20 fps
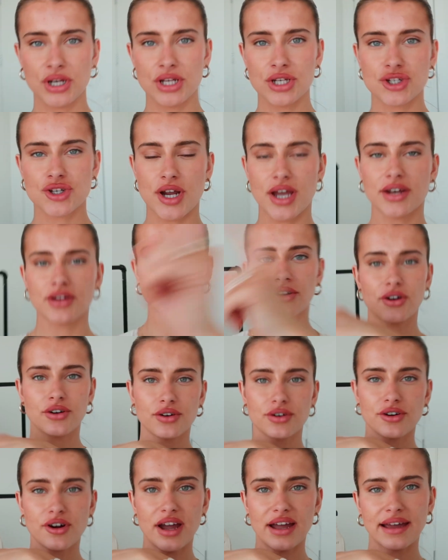gonna try
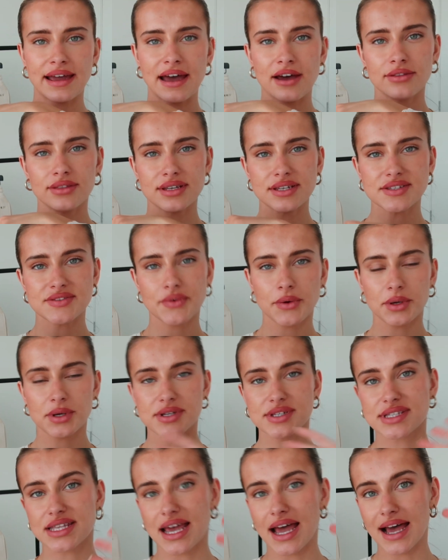to crank out these
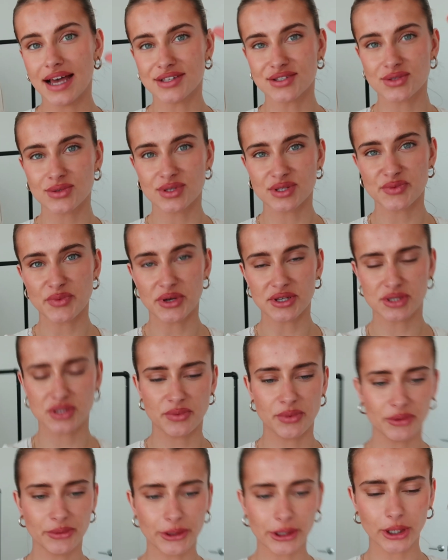photos as soon as
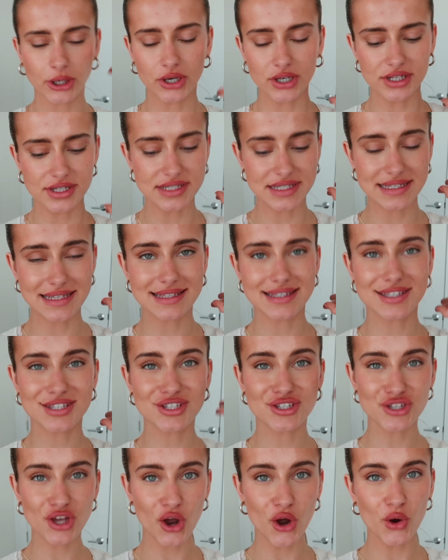possible because it's
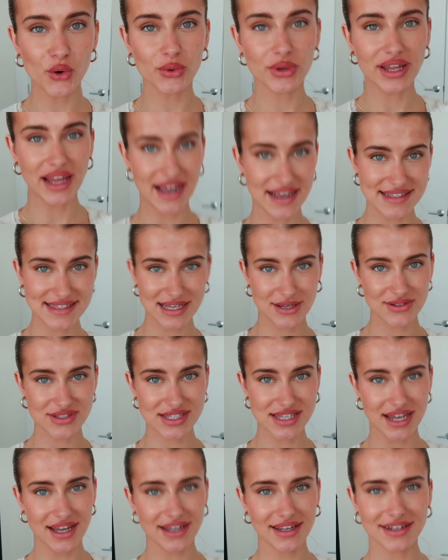so nice
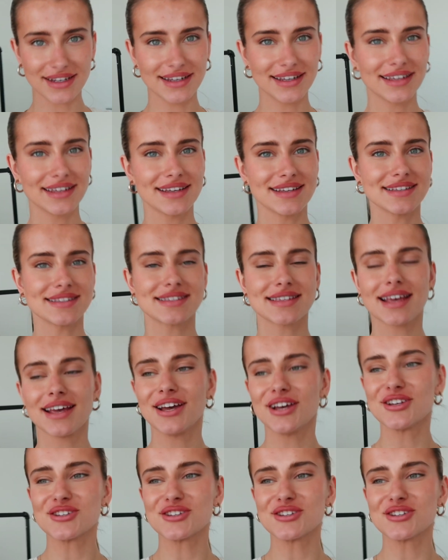outside it is